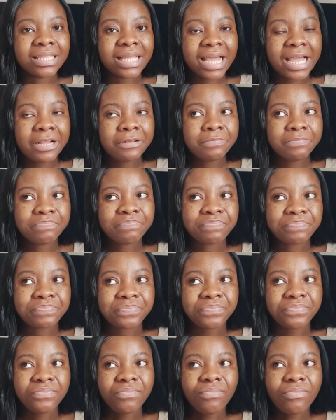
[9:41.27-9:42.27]
then
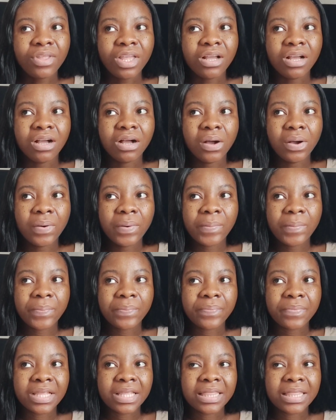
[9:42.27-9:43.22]
I